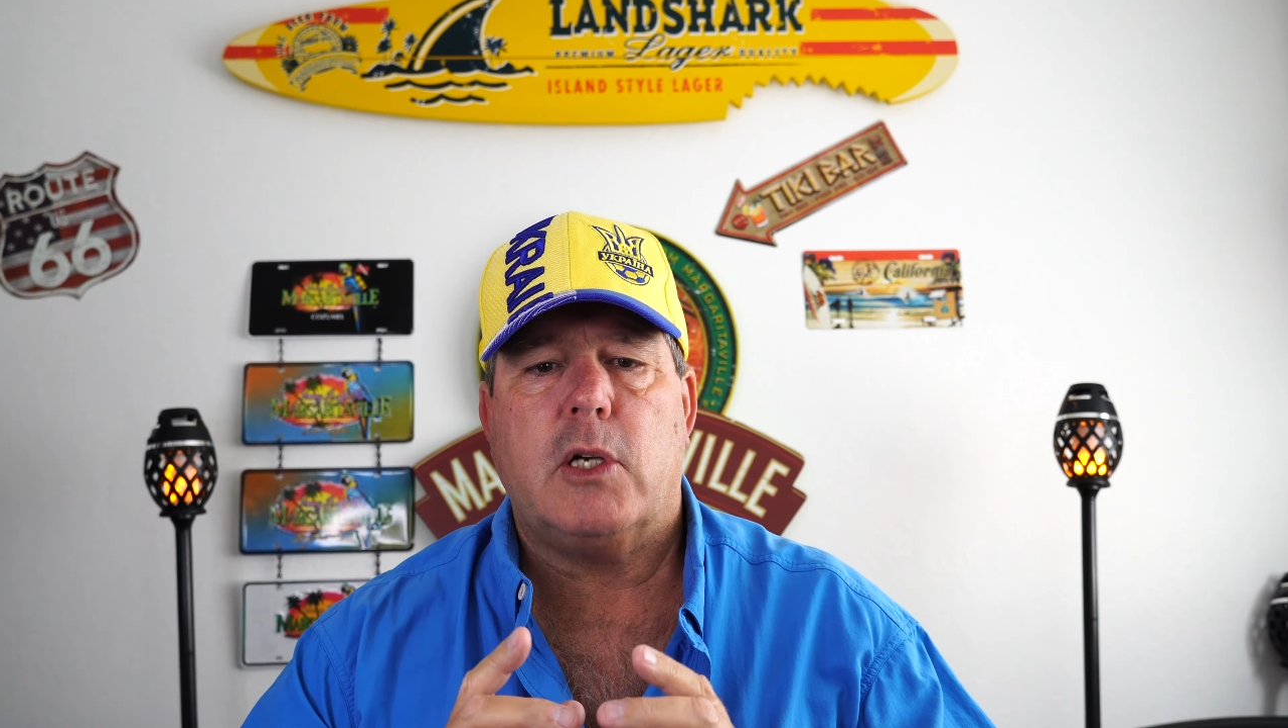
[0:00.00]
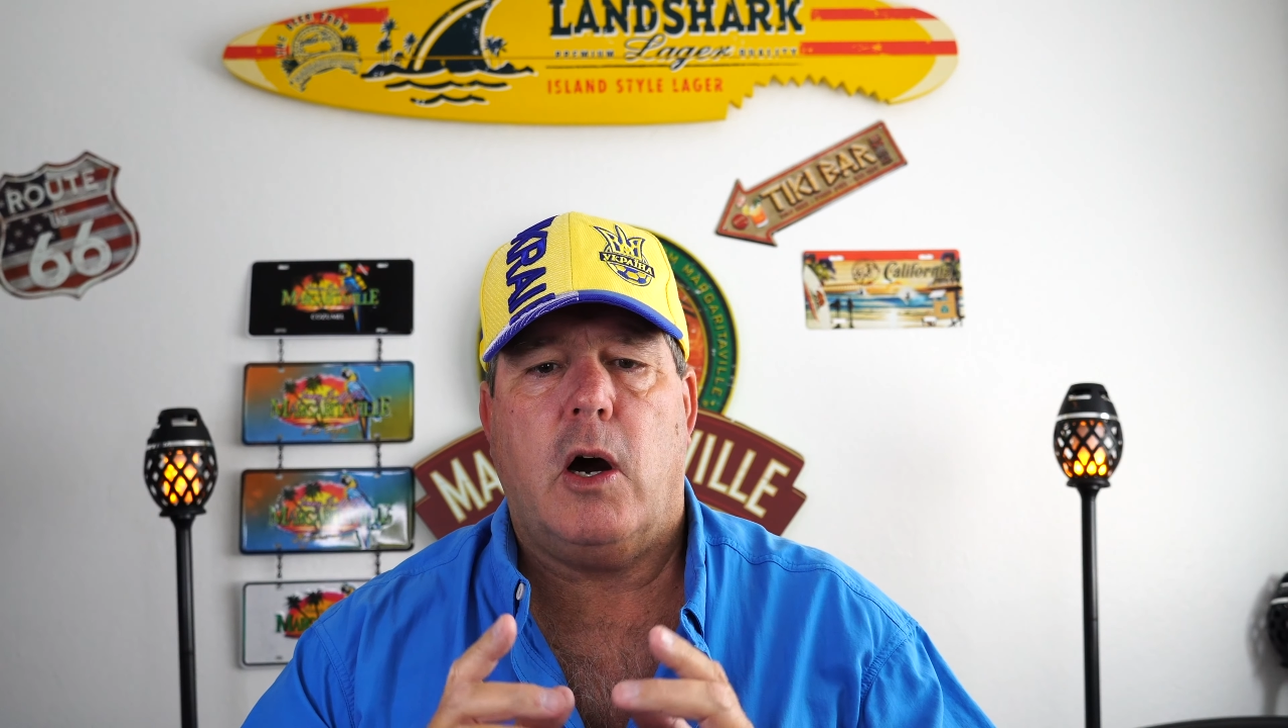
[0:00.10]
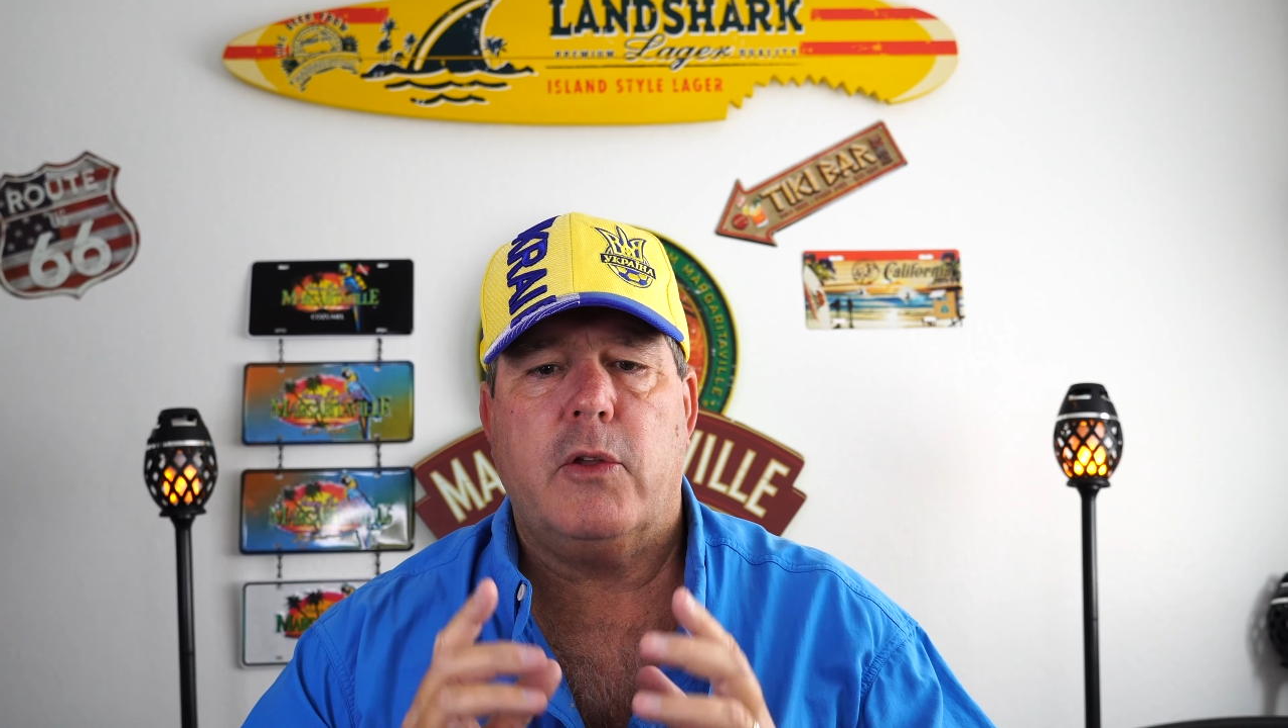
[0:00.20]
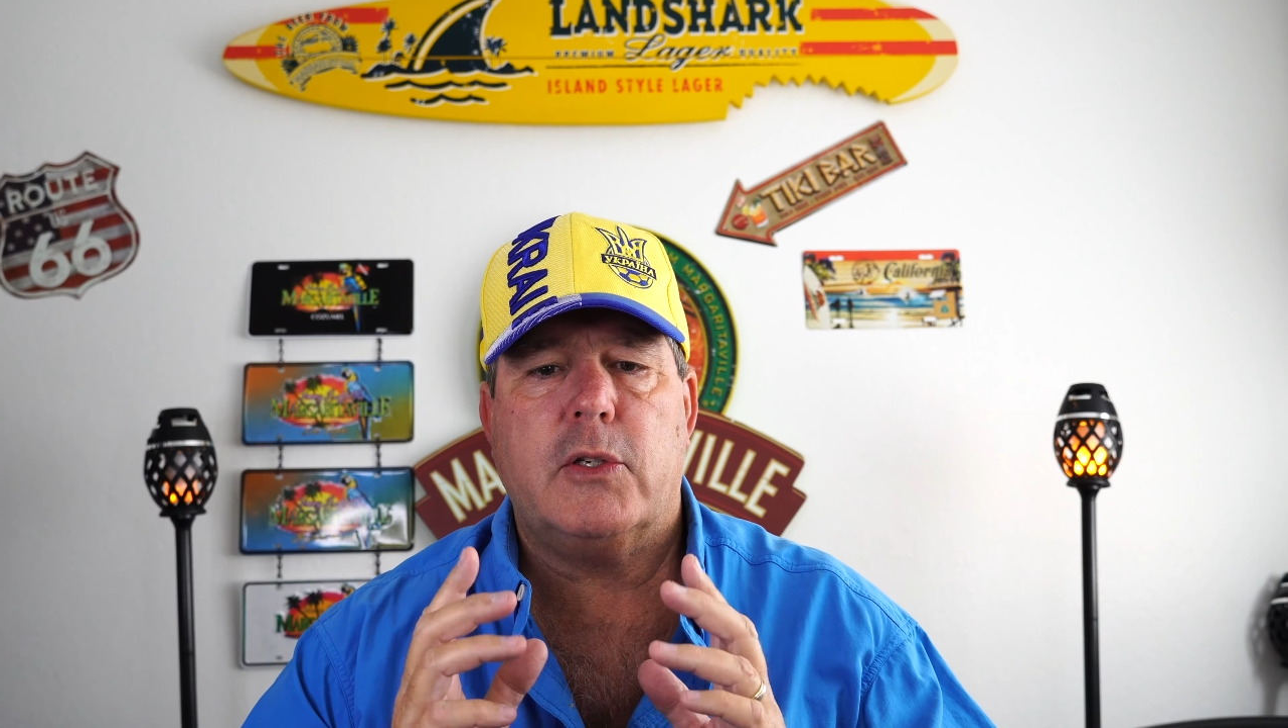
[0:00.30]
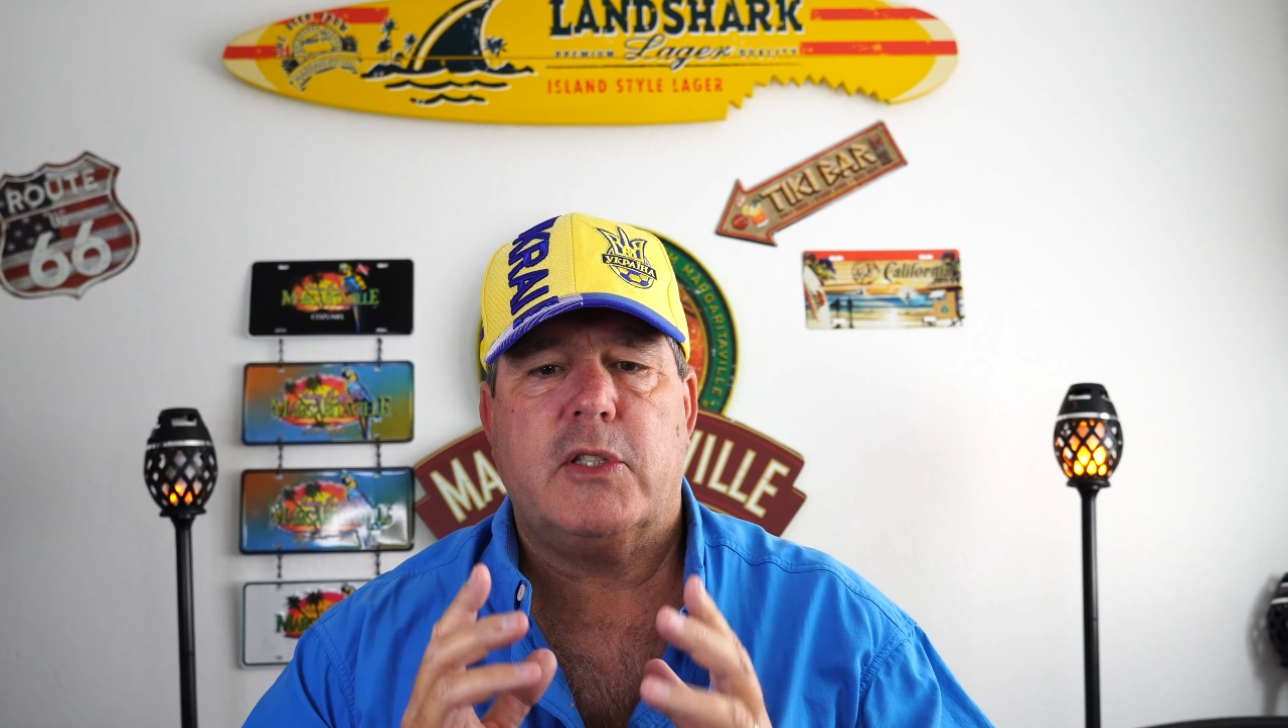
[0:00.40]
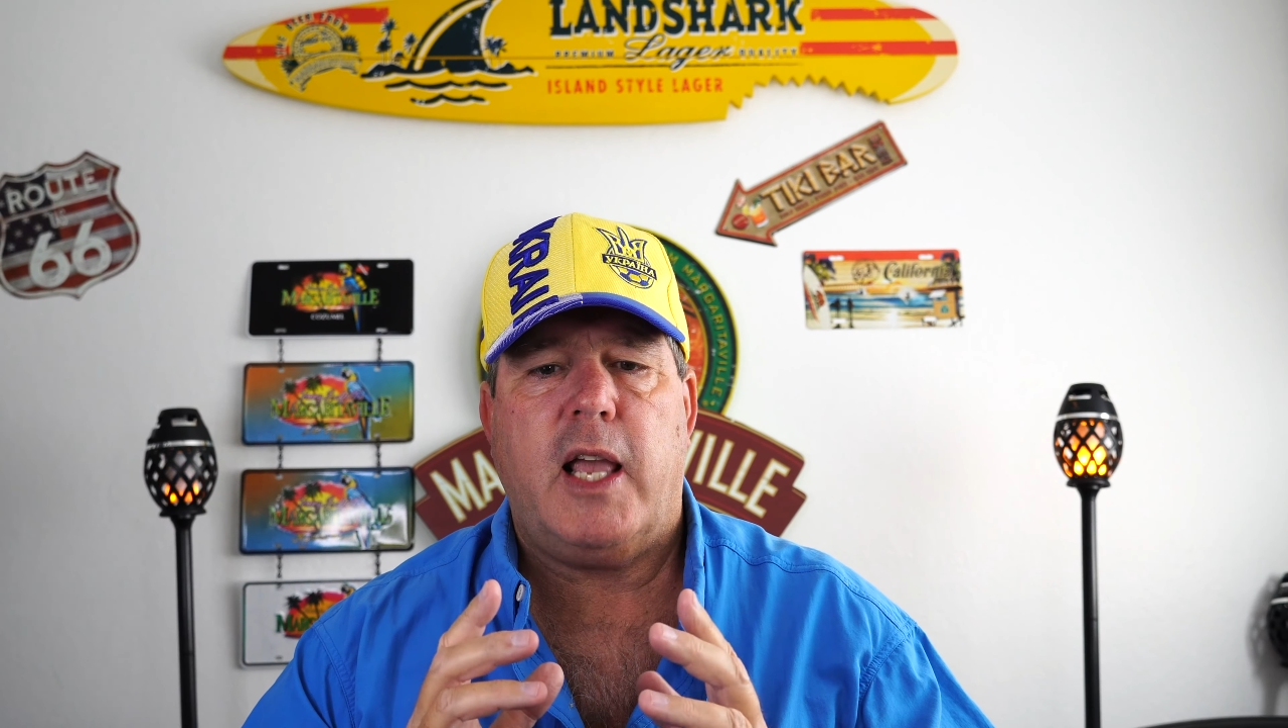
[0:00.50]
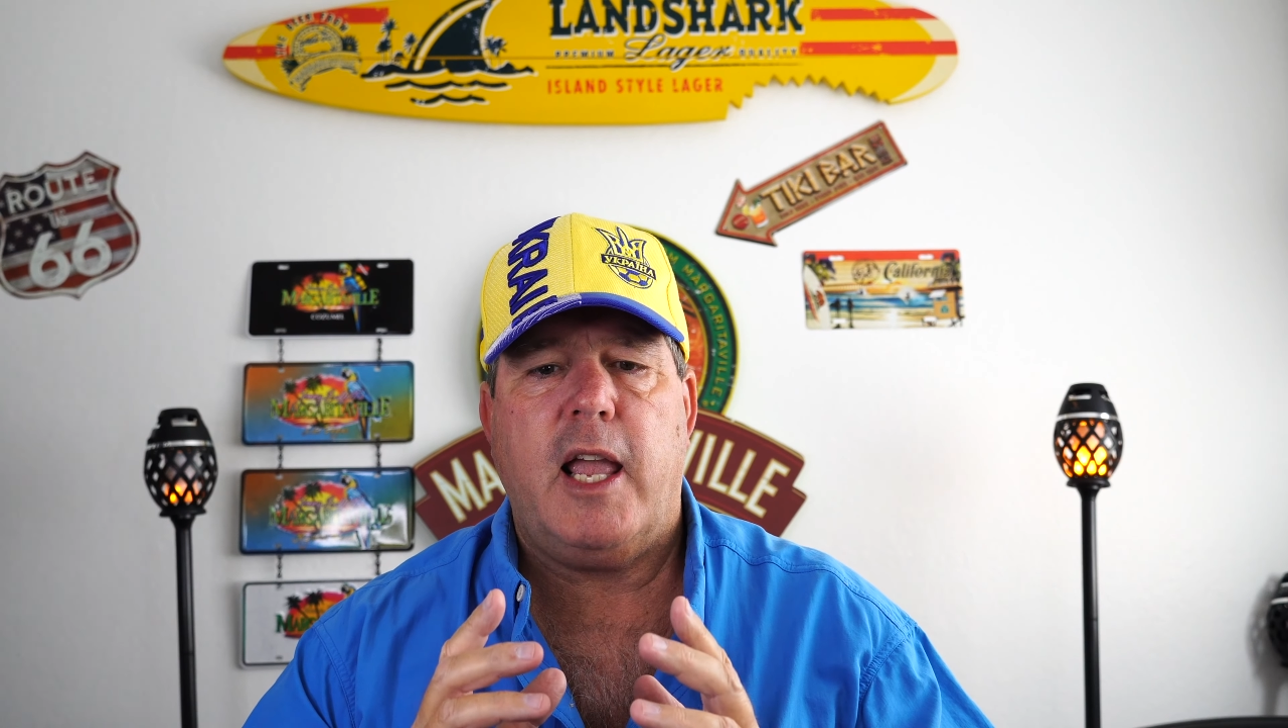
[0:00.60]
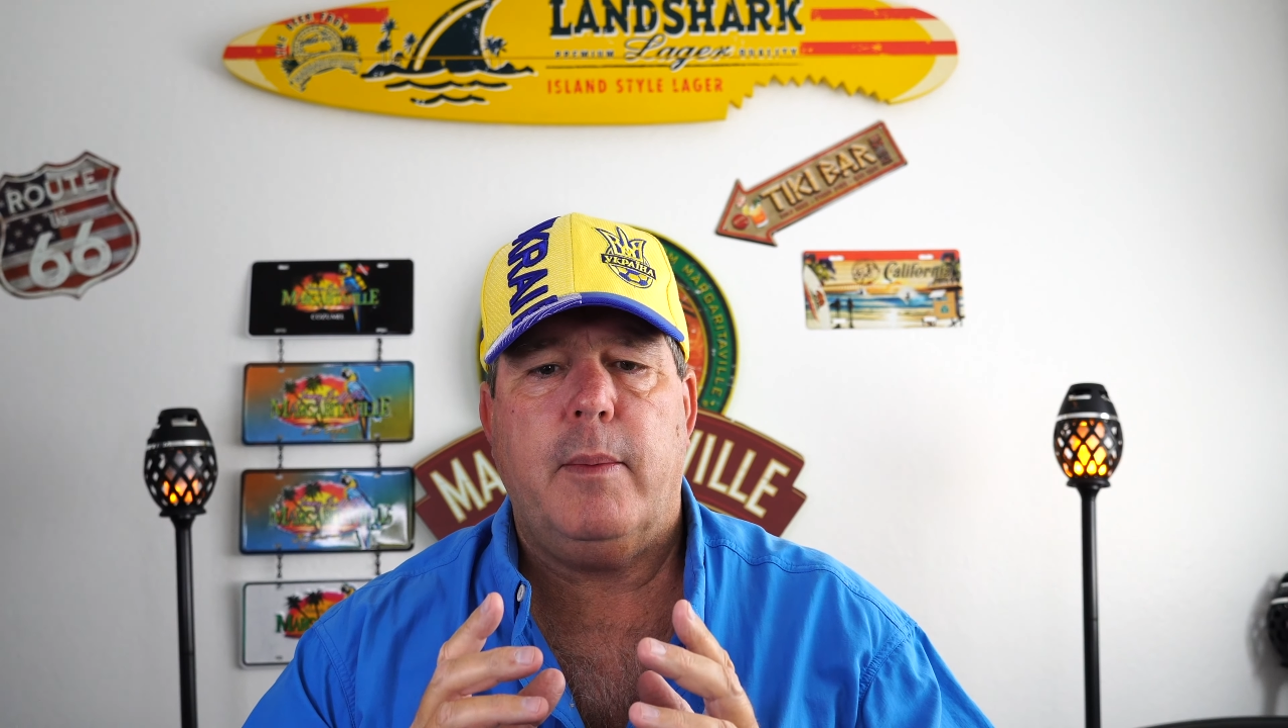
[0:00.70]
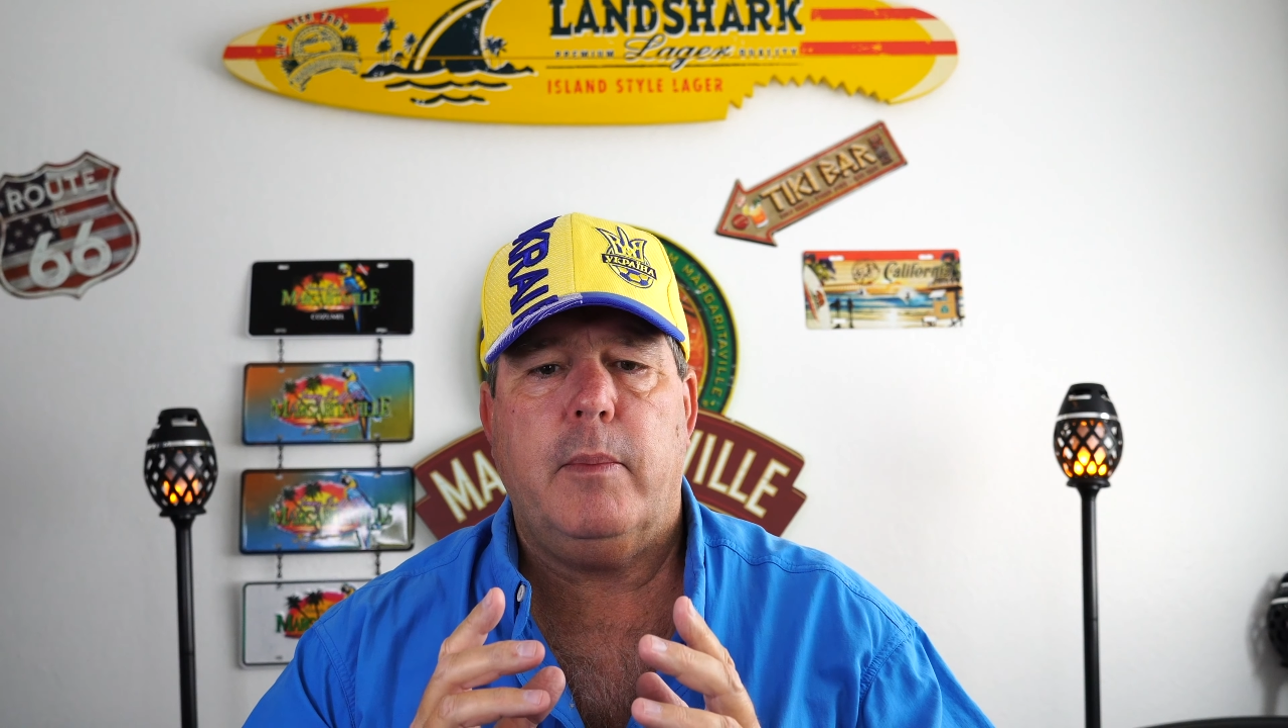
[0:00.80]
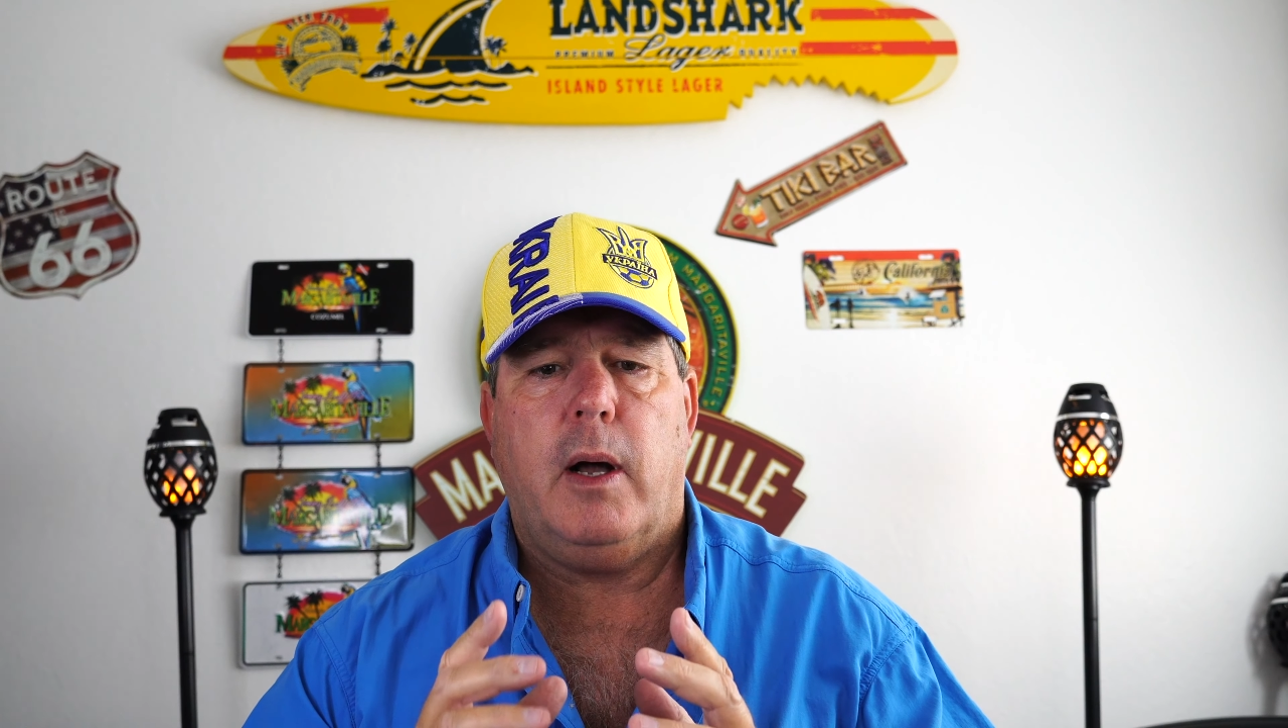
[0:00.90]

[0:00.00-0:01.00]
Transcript: are the same